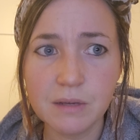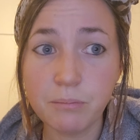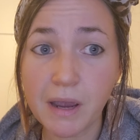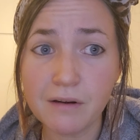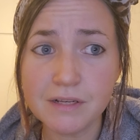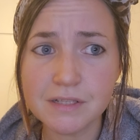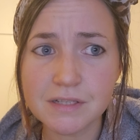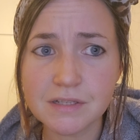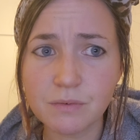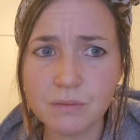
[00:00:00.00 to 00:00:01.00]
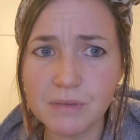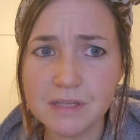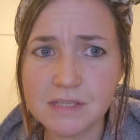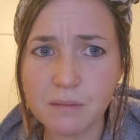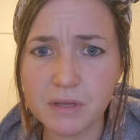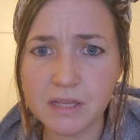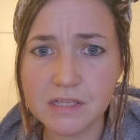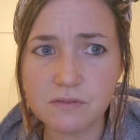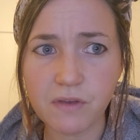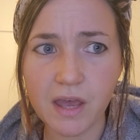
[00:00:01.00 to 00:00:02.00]
Embarrassed to admit some of
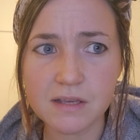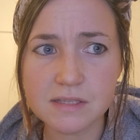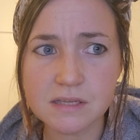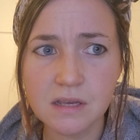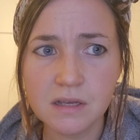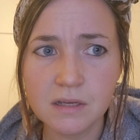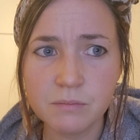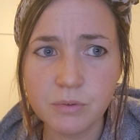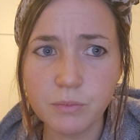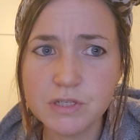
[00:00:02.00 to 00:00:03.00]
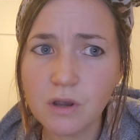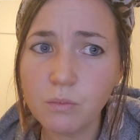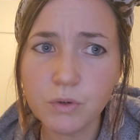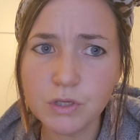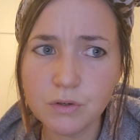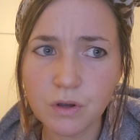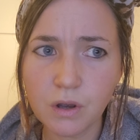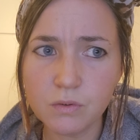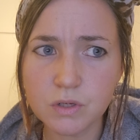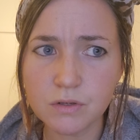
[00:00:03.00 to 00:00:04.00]
these facts. But we don't want you to
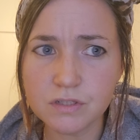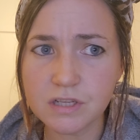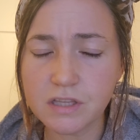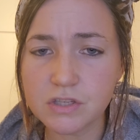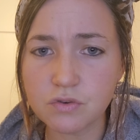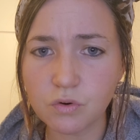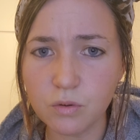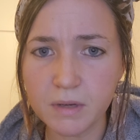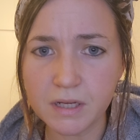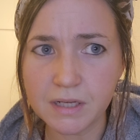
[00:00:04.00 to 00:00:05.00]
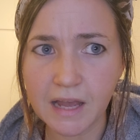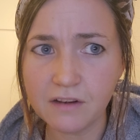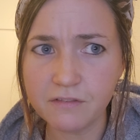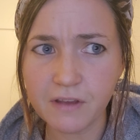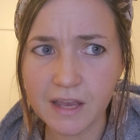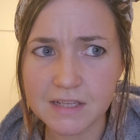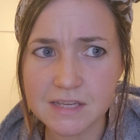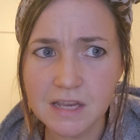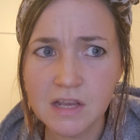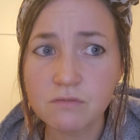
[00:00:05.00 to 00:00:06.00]
hold on to this trauma and
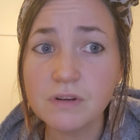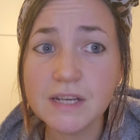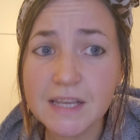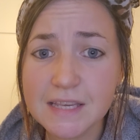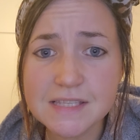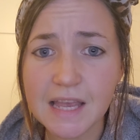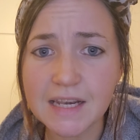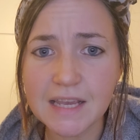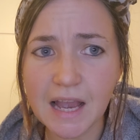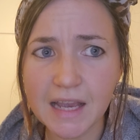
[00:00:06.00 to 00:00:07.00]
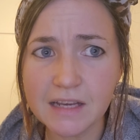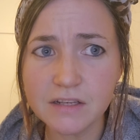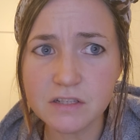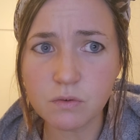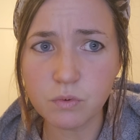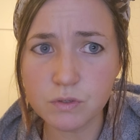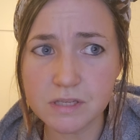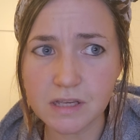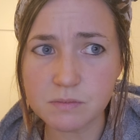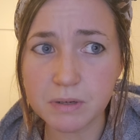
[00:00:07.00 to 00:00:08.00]
fact. Release any anger
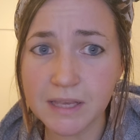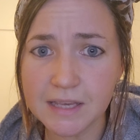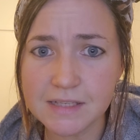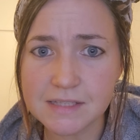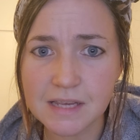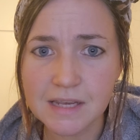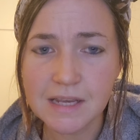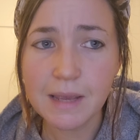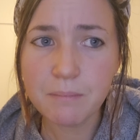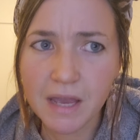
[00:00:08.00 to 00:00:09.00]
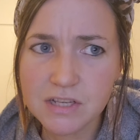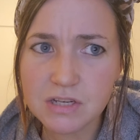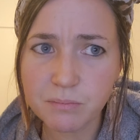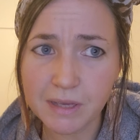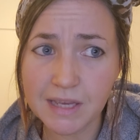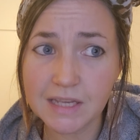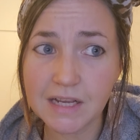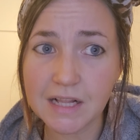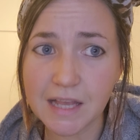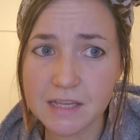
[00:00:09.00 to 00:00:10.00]
towards us, please. Imagine being
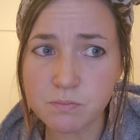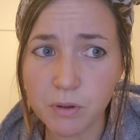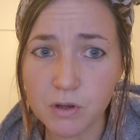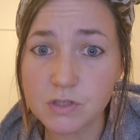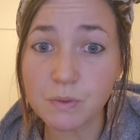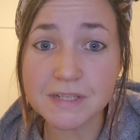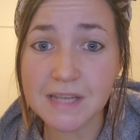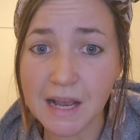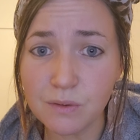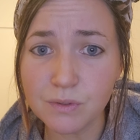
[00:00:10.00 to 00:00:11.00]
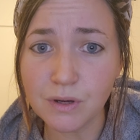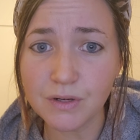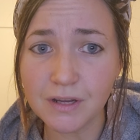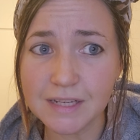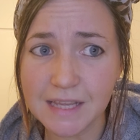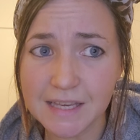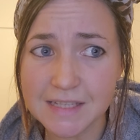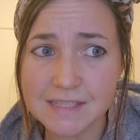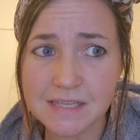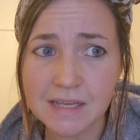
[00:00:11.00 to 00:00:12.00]
in a glass box, we're down on our
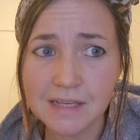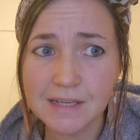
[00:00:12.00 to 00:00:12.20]
knees.